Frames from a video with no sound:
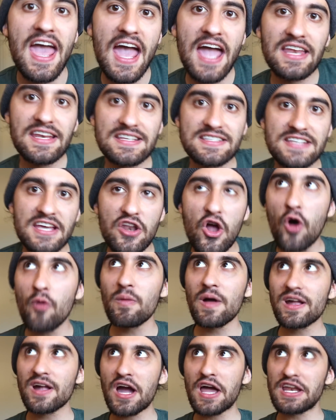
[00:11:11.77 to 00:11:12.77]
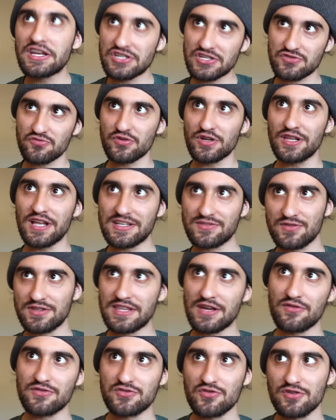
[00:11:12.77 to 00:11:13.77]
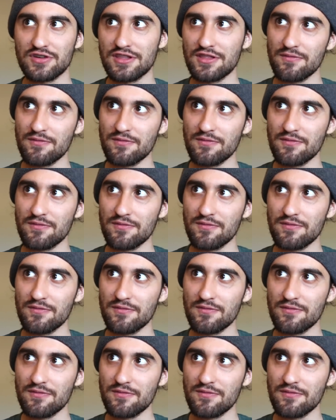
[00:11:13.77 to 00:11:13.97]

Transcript: and he said, oh my God, I just realized what they were doing